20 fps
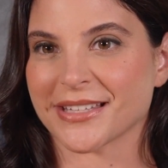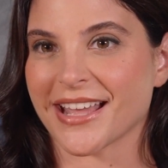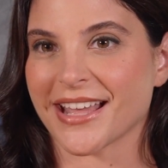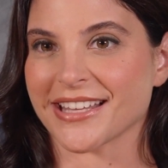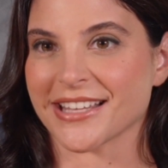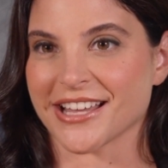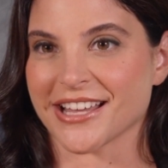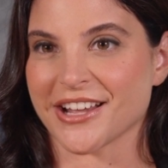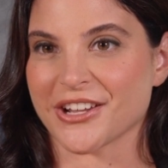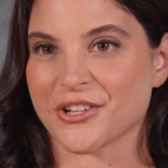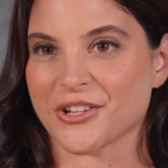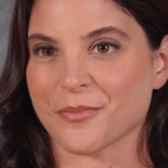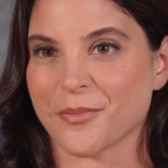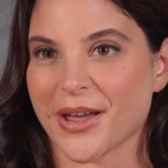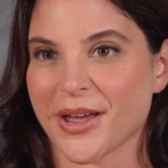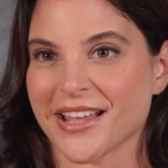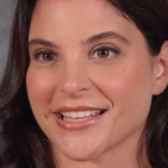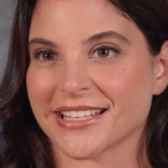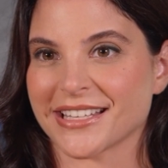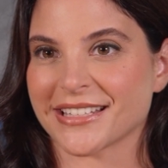and each
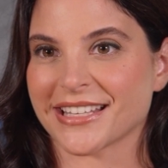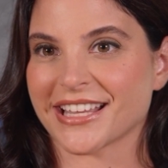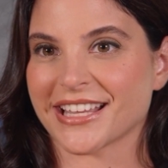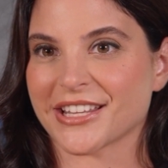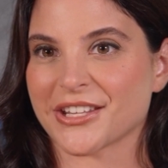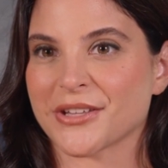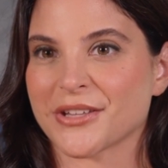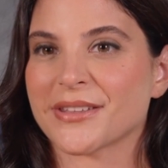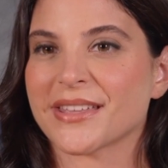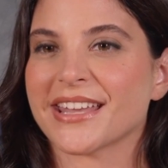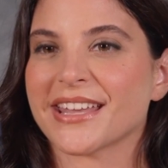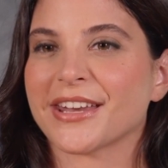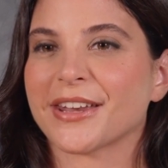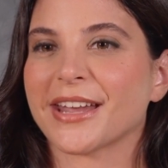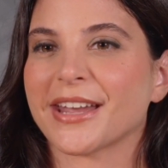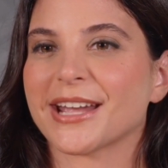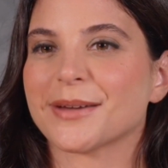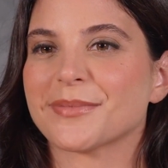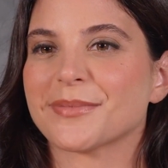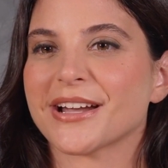one eagerly
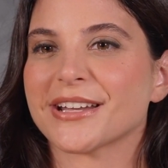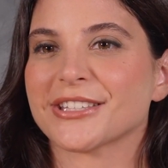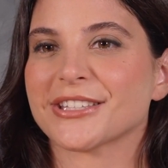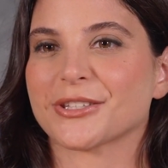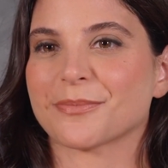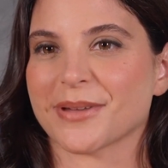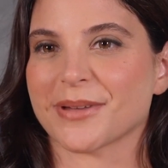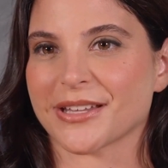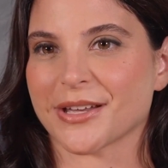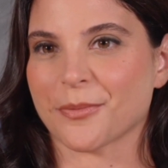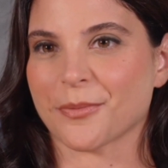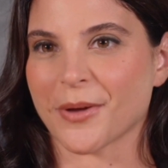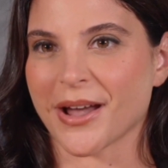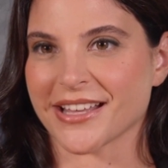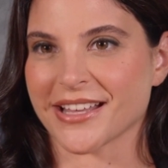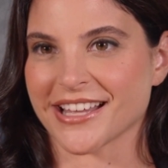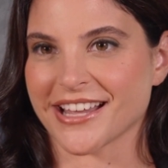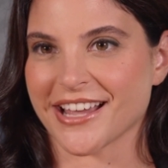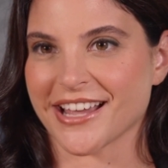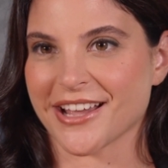claimed it to be the
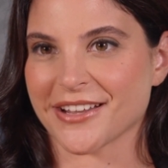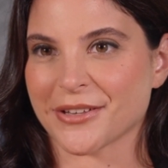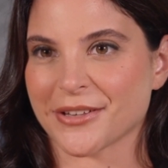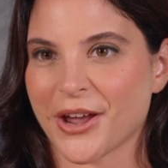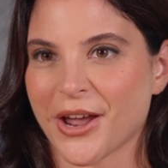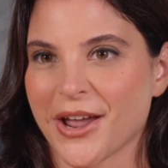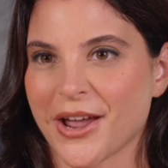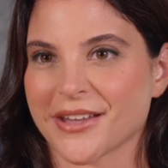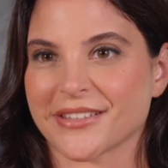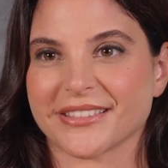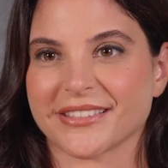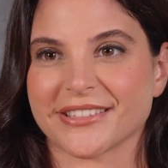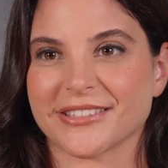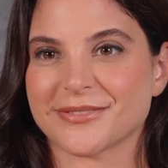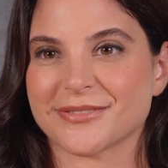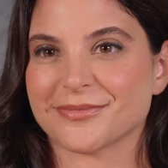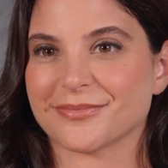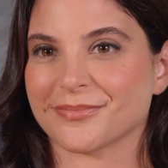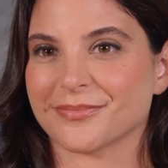one he had lost.